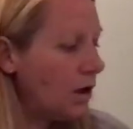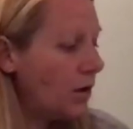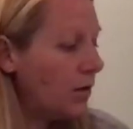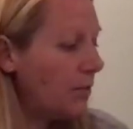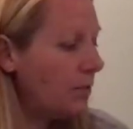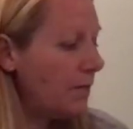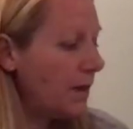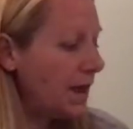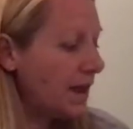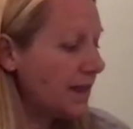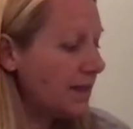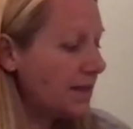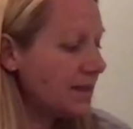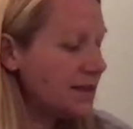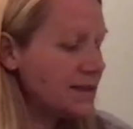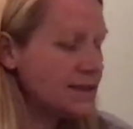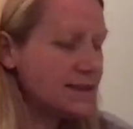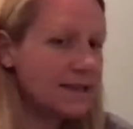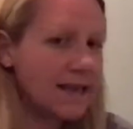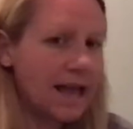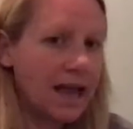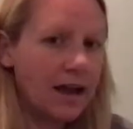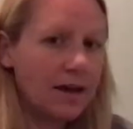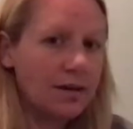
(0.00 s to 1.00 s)
Make the
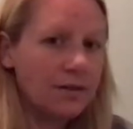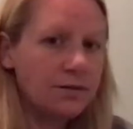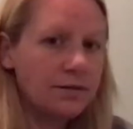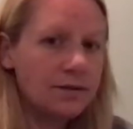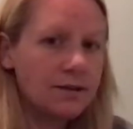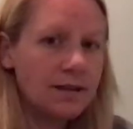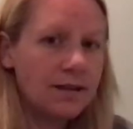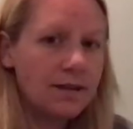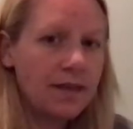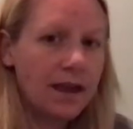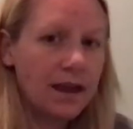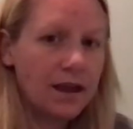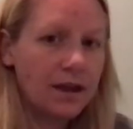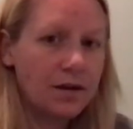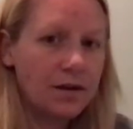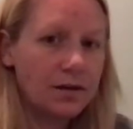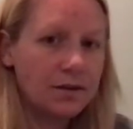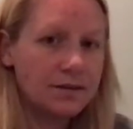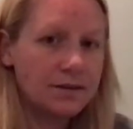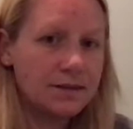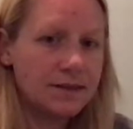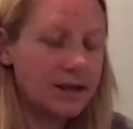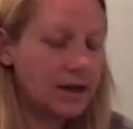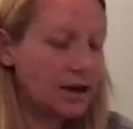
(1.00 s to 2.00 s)
sound that
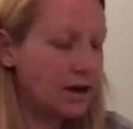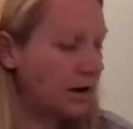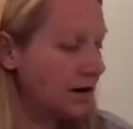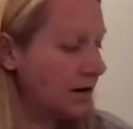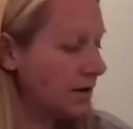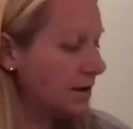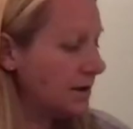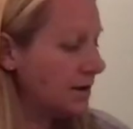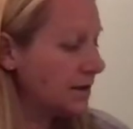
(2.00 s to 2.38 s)
goes there.